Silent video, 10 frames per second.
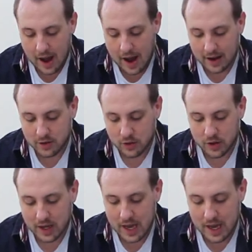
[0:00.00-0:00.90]
Ask
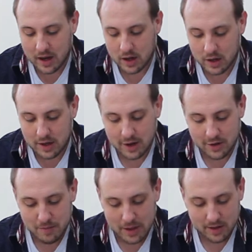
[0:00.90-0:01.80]
the king to
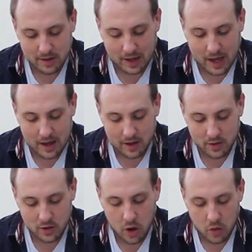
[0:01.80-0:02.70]
dismiss the
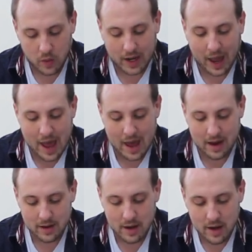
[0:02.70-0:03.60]
case.
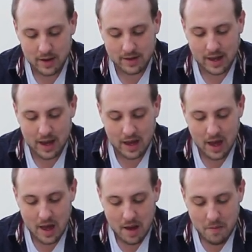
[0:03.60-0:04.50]
Recant. Say,
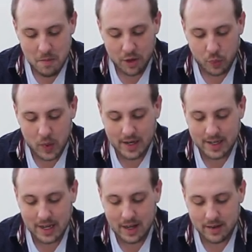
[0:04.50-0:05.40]

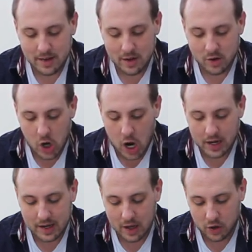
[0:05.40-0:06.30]
Mithridates is
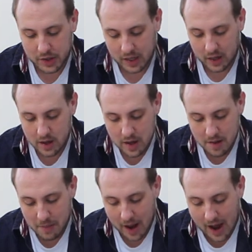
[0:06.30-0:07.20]
not guilty.
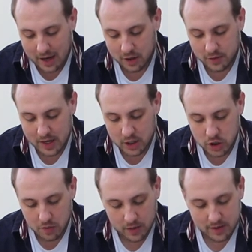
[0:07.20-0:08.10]
My
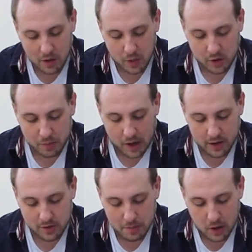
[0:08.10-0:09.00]
accusation was
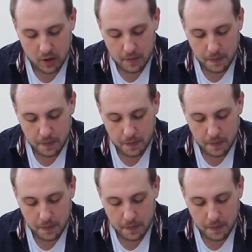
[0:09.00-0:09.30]
irresponsible.